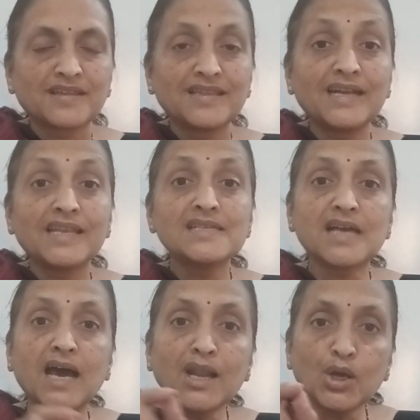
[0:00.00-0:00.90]
That is
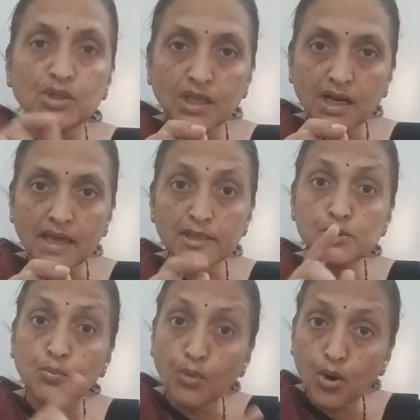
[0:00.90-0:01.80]

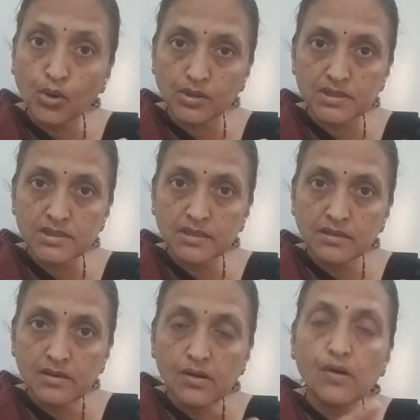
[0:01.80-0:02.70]
unauthorized modes
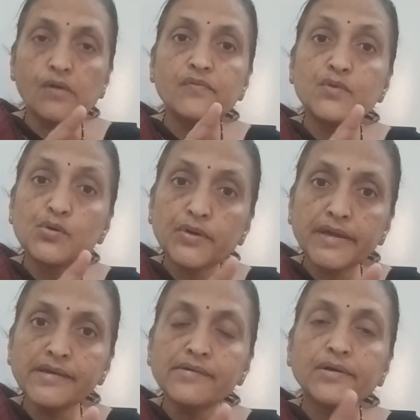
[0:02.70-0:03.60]
of
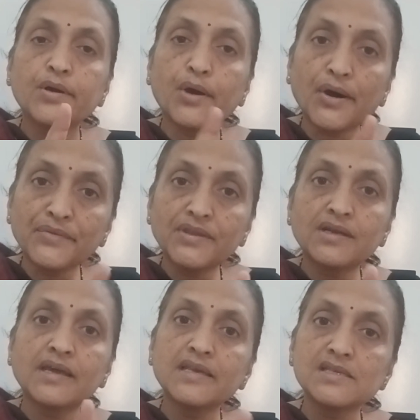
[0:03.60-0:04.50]
doing
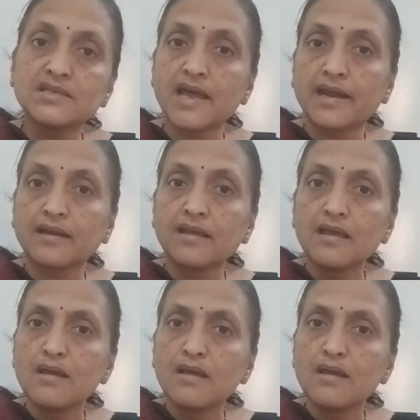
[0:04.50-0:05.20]
authorized act.